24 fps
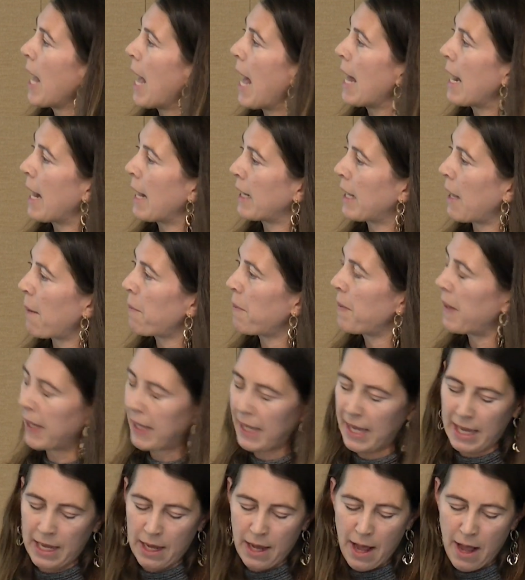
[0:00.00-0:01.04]
And I kept
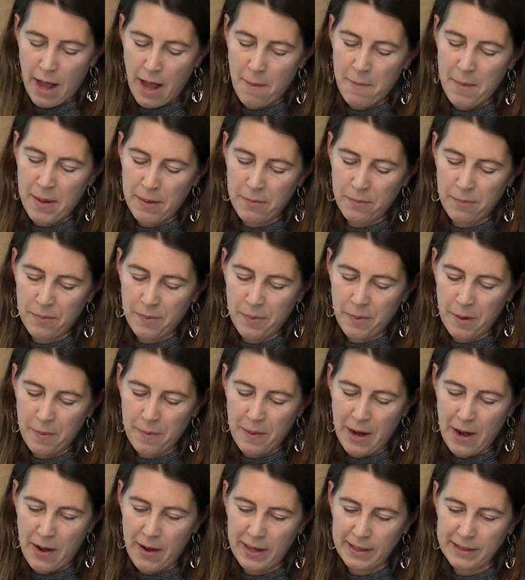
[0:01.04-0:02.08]
thinking um, in
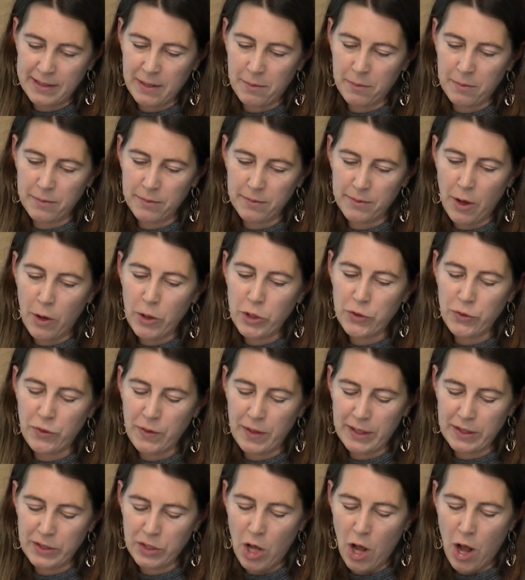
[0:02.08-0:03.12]
preparing some notes for
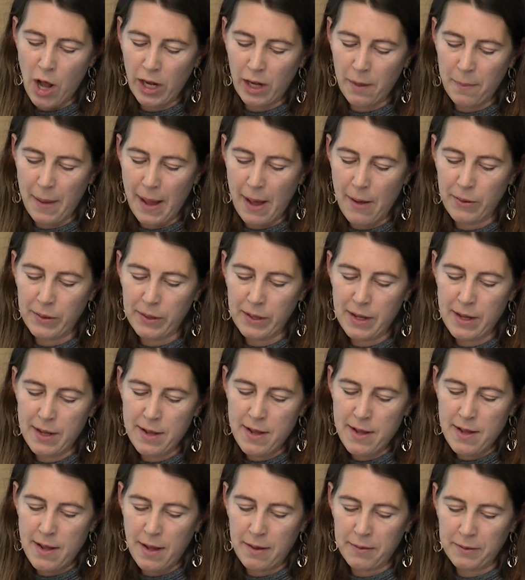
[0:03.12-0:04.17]
this talk about
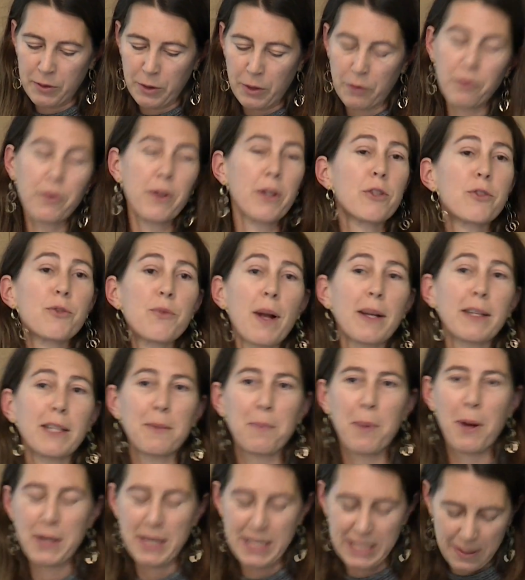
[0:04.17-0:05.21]
a sort of
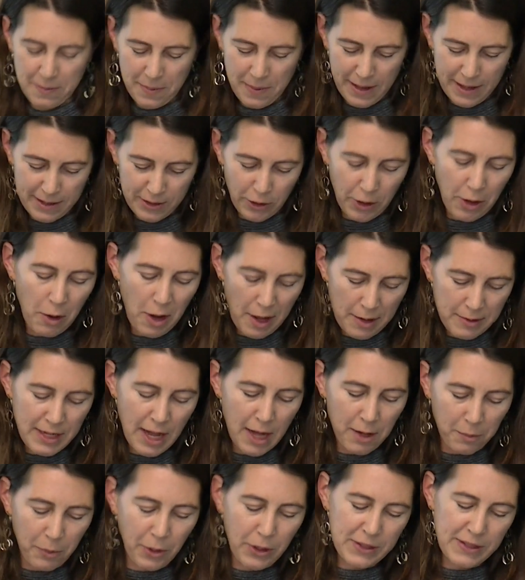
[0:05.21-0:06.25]
constructed participant or a
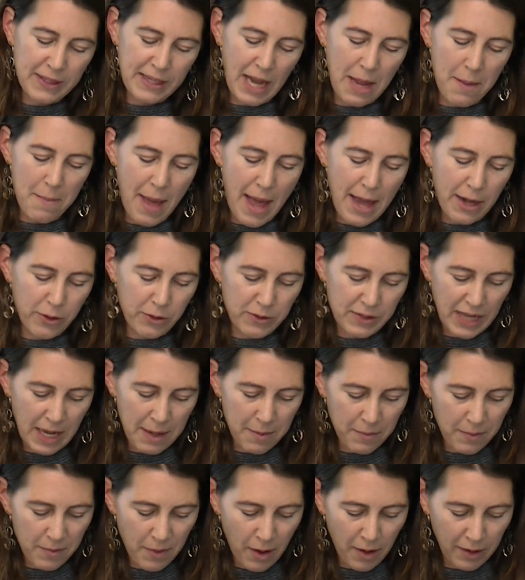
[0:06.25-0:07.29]
young person I met whose
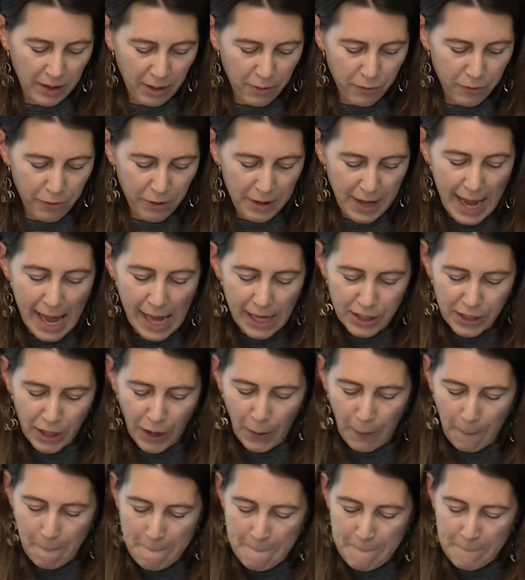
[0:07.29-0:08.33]
name I'll give
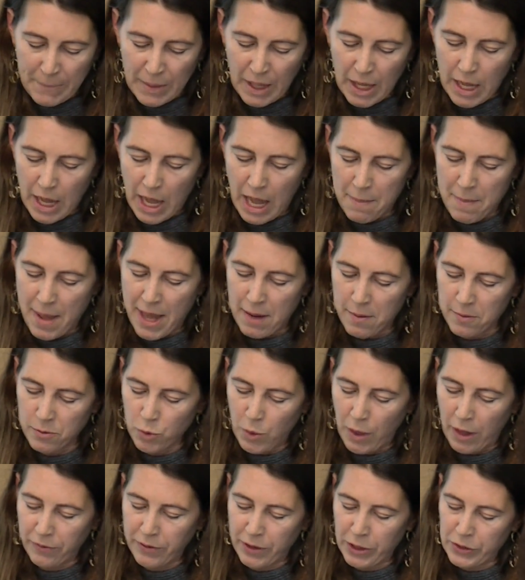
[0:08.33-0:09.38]
Fernando. I met him
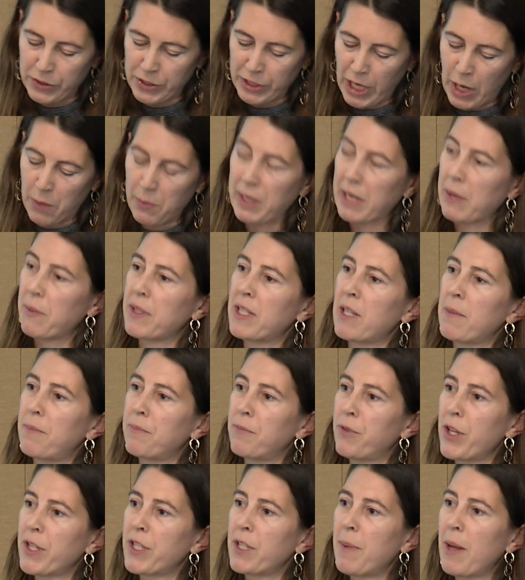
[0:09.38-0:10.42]
12 years ago when he was
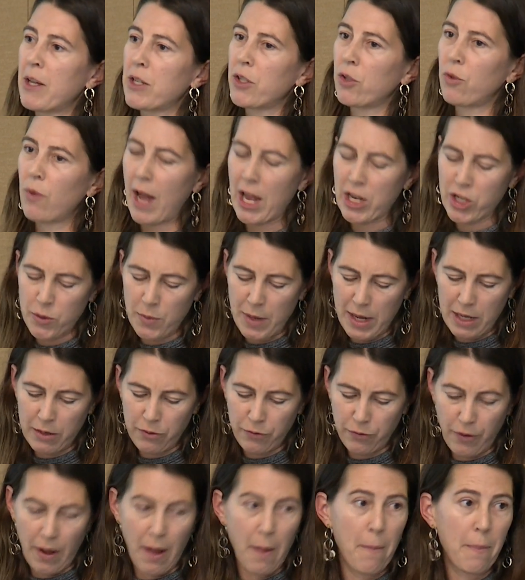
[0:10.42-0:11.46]
just about to graduate
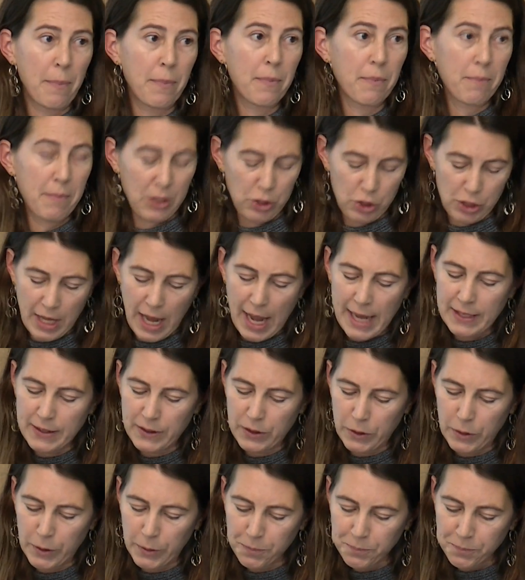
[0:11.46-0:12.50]
from Mission High
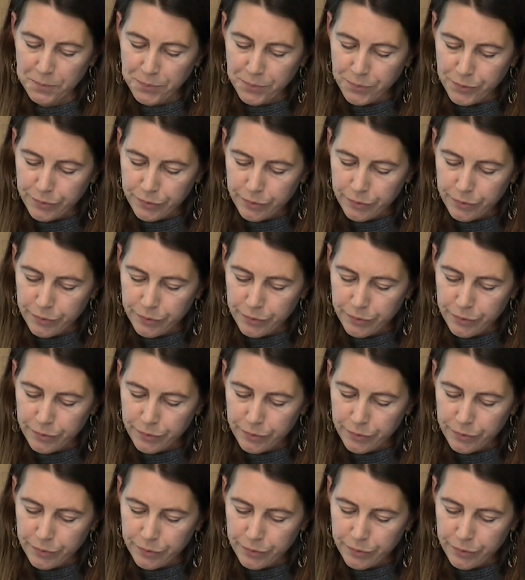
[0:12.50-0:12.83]
School.